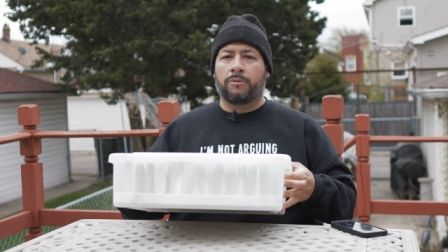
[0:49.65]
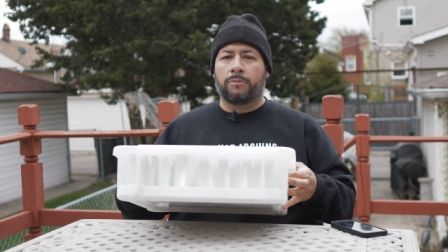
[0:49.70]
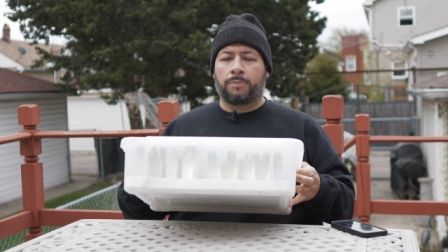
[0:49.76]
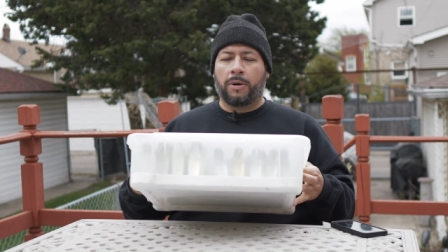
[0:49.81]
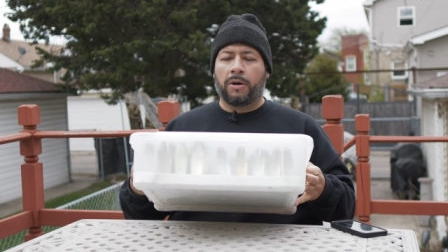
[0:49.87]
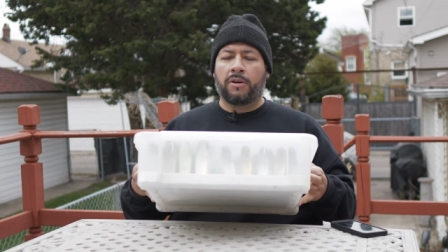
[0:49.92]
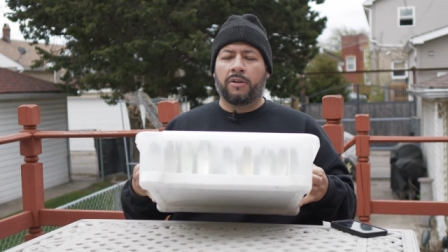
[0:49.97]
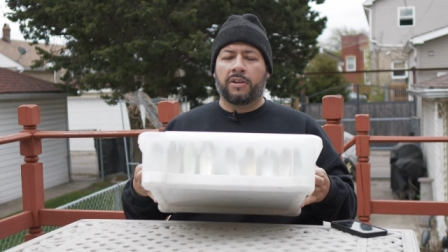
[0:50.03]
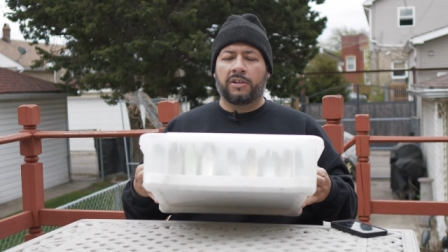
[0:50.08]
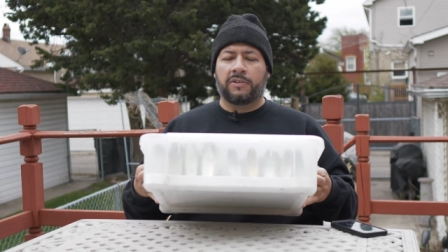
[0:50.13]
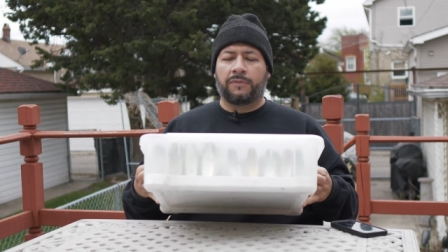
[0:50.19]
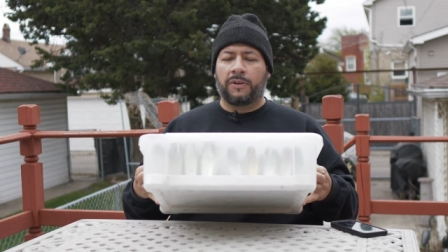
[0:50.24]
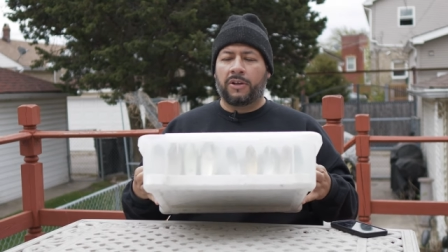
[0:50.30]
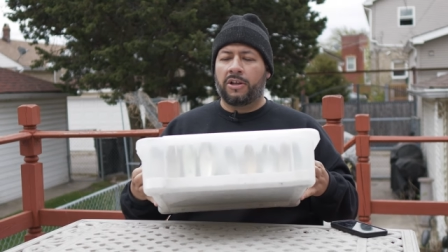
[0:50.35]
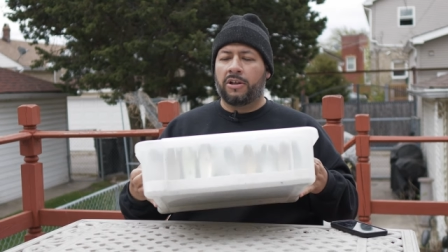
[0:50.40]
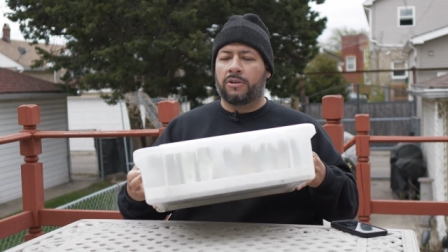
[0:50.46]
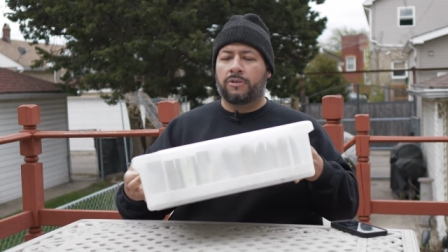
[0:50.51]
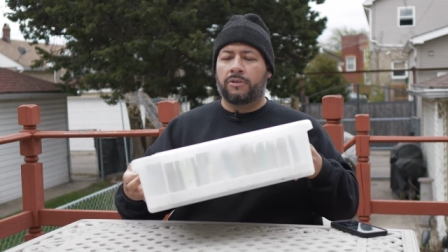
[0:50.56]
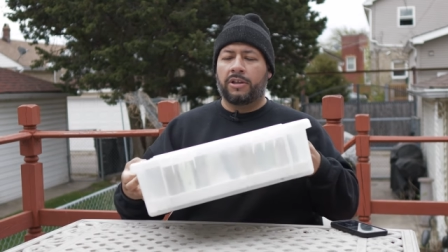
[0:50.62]
Part of this
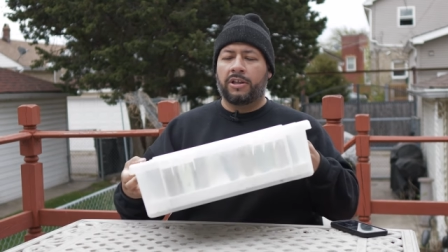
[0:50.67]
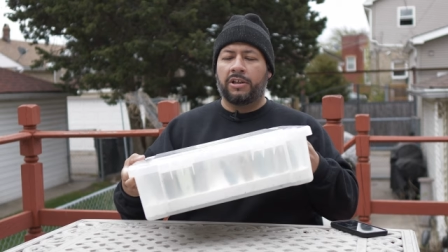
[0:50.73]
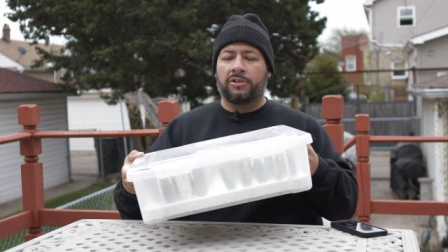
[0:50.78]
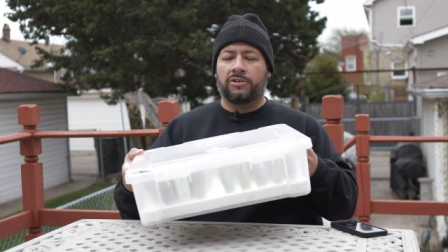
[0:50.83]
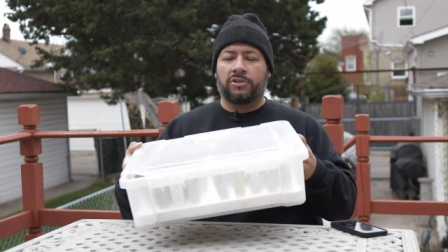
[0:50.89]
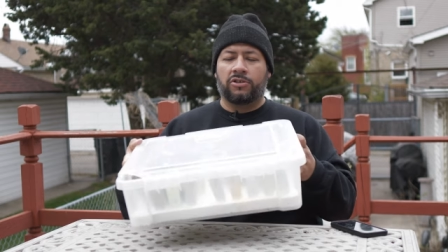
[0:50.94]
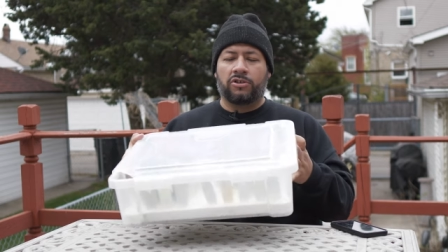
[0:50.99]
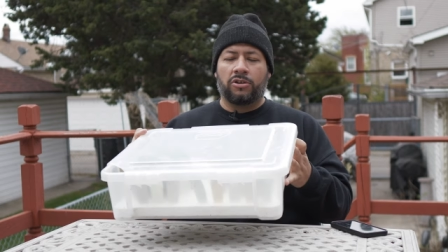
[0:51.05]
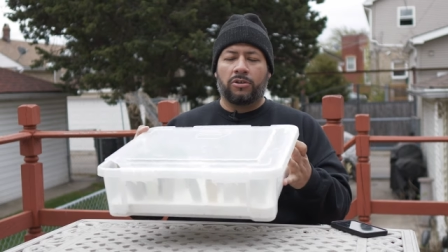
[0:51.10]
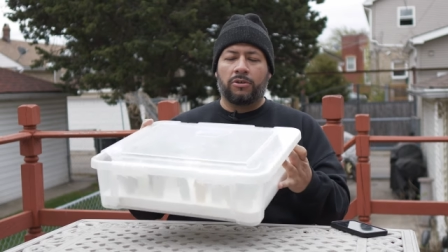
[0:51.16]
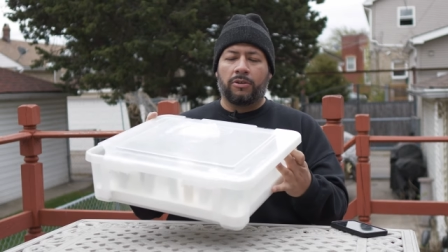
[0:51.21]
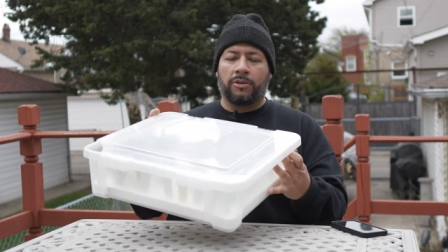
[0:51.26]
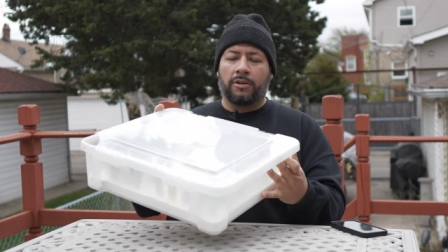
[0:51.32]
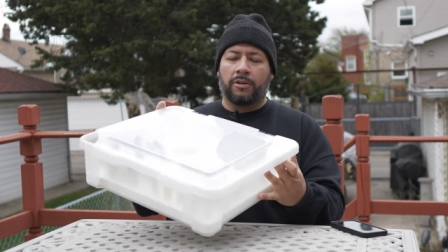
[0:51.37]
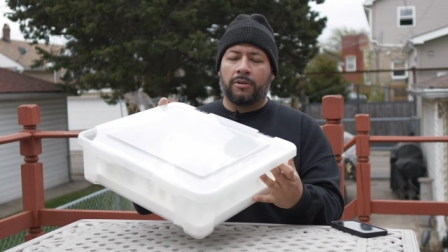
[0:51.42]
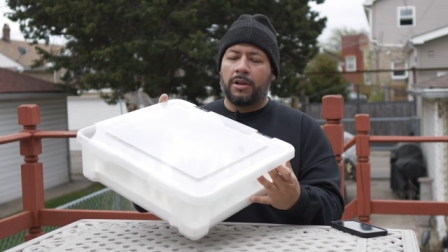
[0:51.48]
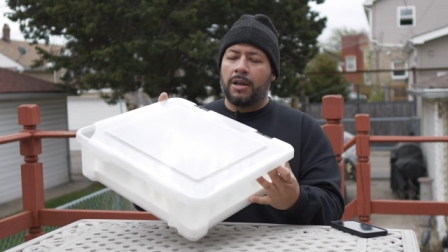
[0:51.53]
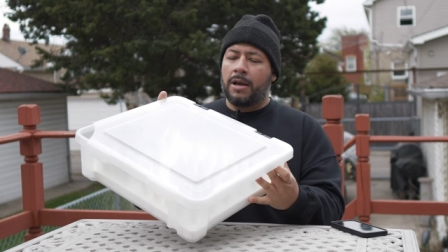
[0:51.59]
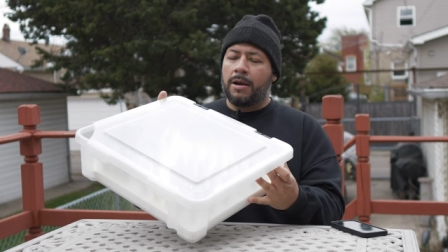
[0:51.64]
video here is to show you
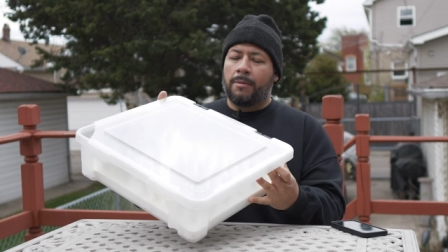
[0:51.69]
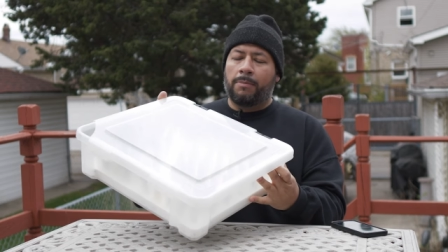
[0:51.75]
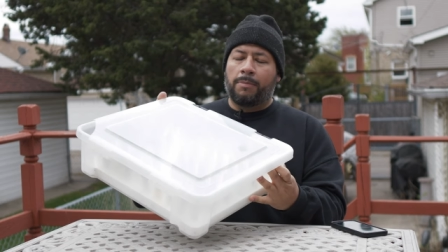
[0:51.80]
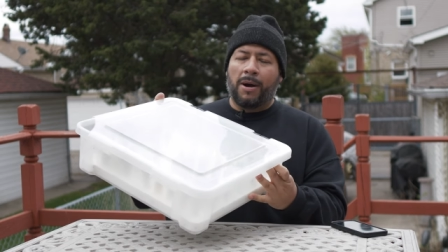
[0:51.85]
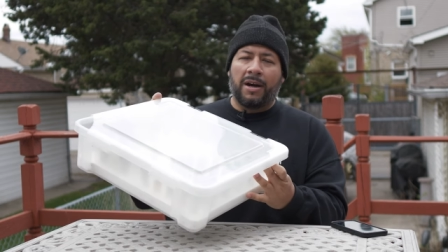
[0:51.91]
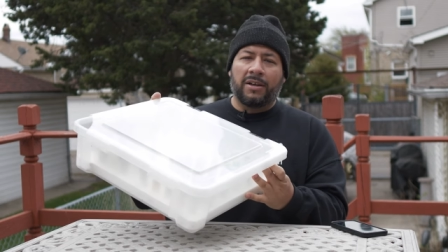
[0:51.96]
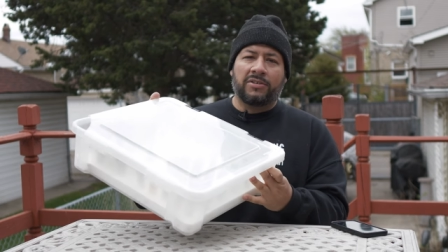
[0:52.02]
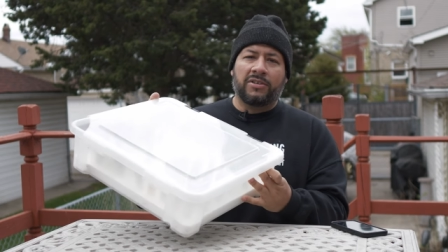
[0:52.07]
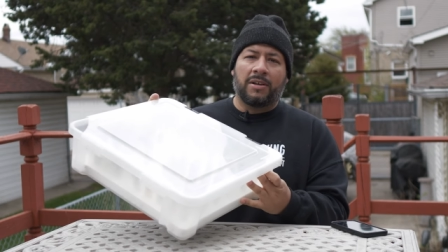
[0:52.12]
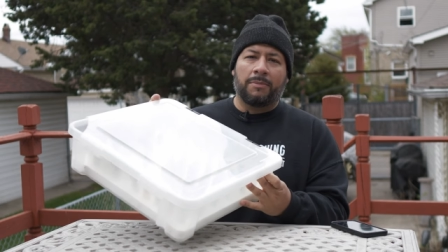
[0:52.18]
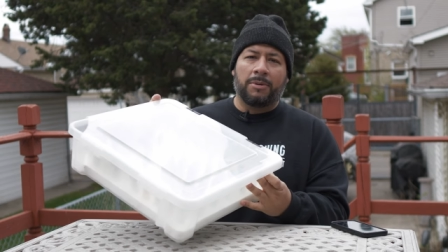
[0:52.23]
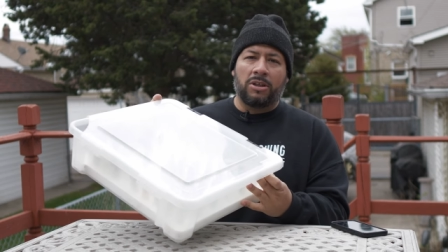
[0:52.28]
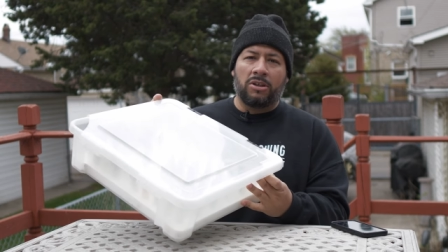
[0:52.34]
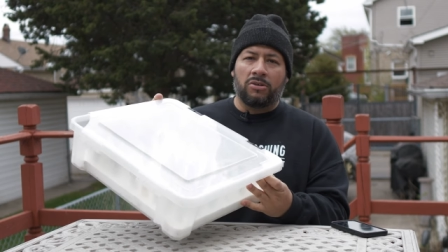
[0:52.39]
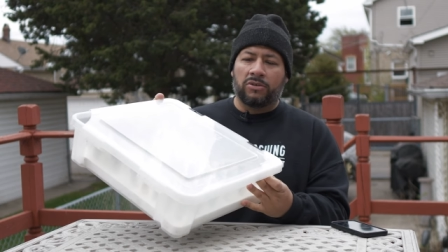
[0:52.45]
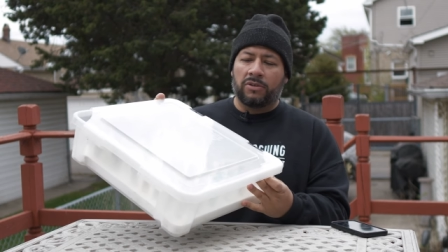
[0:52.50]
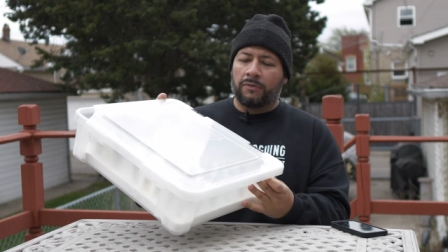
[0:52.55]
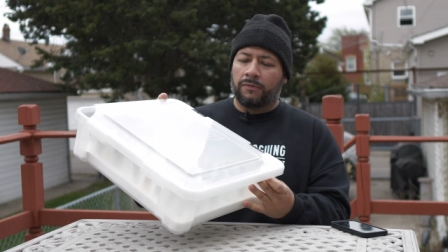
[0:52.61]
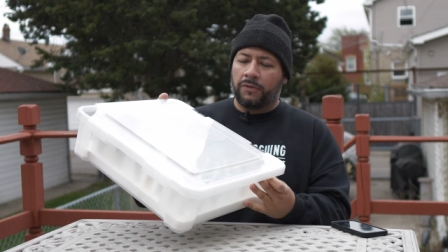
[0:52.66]
the box I've been
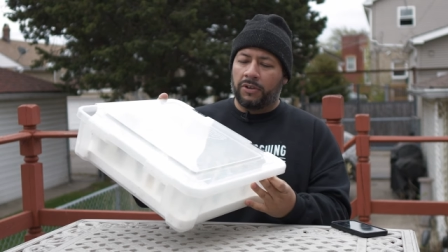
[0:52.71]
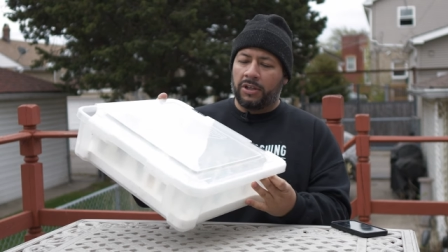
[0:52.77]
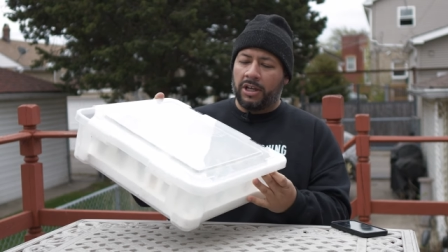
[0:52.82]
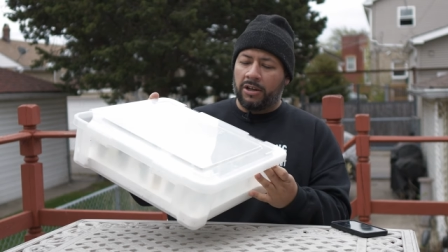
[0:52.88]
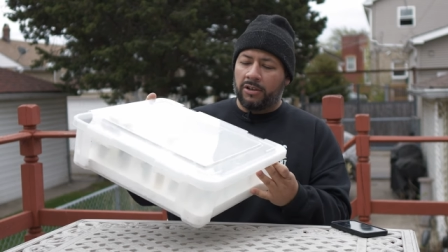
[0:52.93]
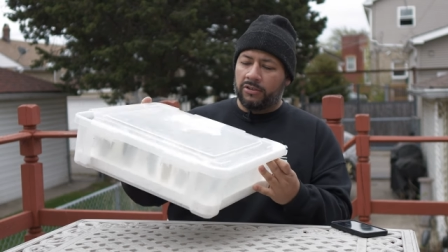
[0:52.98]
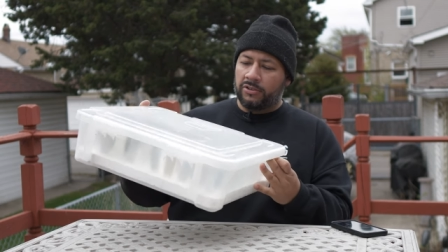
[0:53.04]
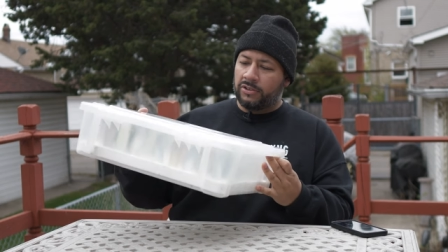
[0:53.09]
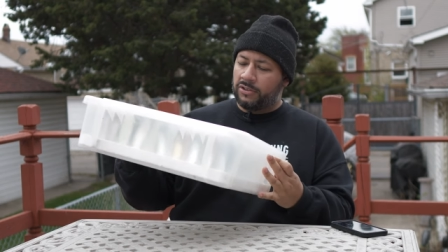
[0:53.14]
using for years.